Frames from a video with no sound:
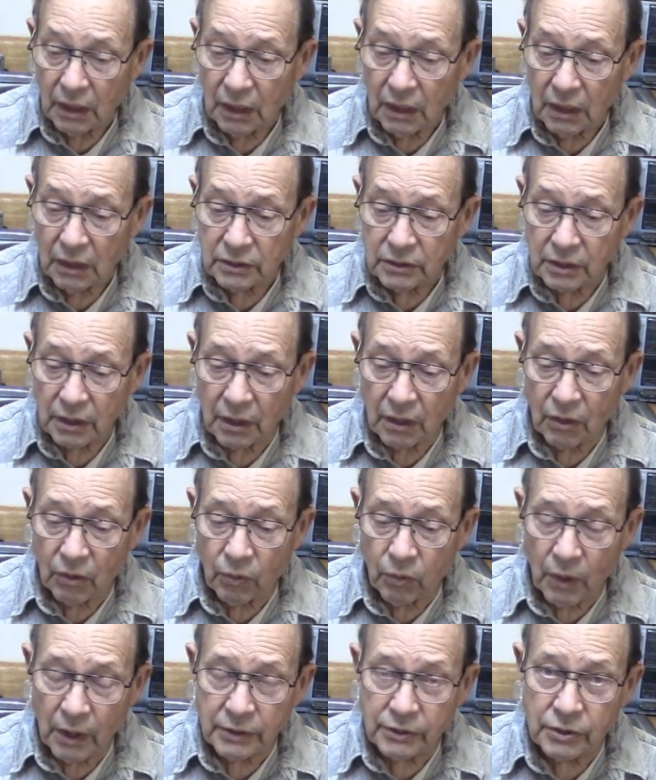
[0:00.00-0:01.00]
So
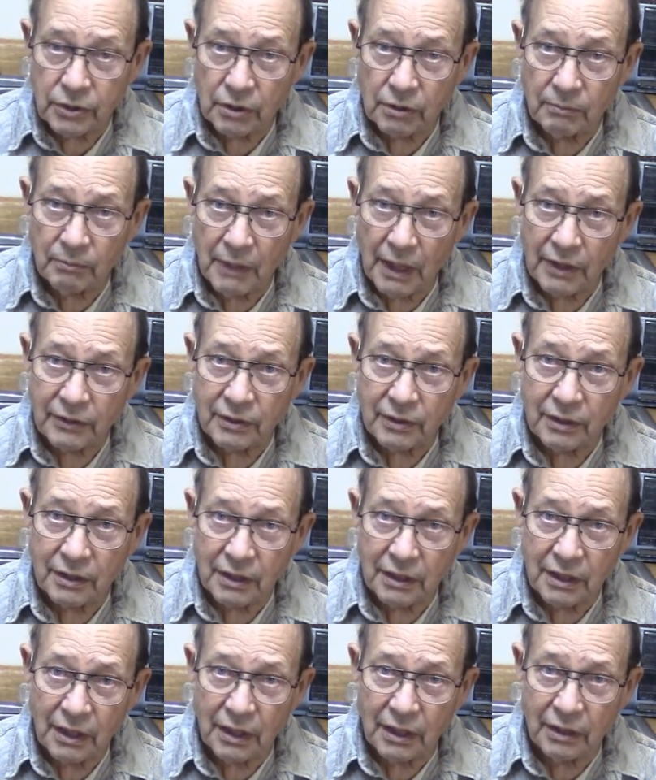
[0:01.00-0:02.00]
what your method
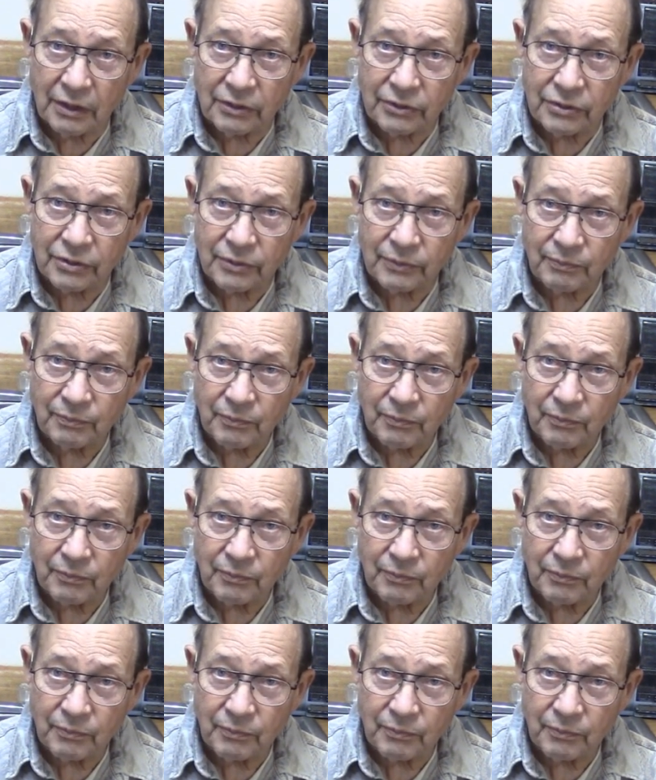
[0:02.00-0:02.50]
is,